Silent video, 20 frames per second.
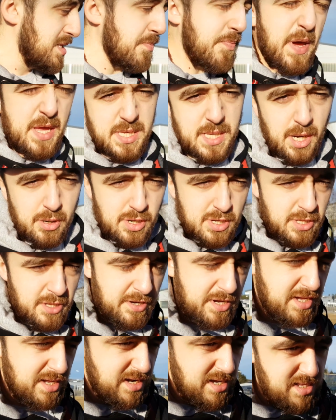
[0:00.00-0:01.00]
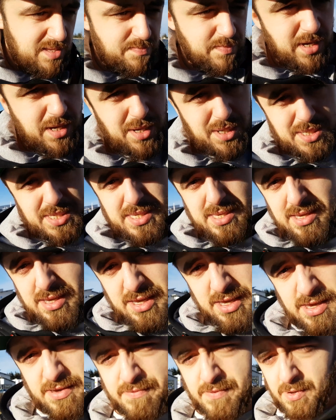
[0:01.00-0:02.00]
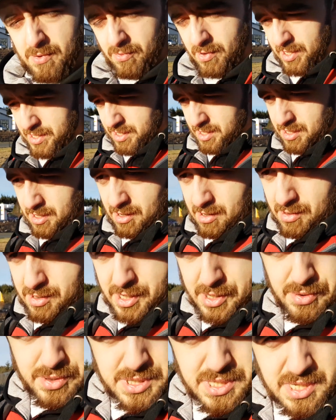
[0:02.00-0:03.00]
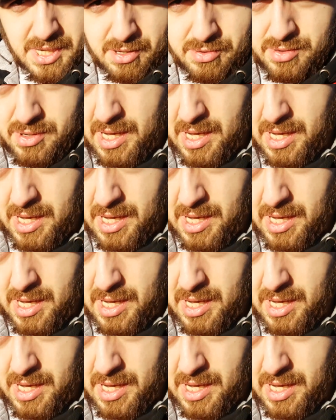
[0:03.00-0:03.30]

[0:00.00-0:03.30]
Depends how you look at it, because if you want to go cruising on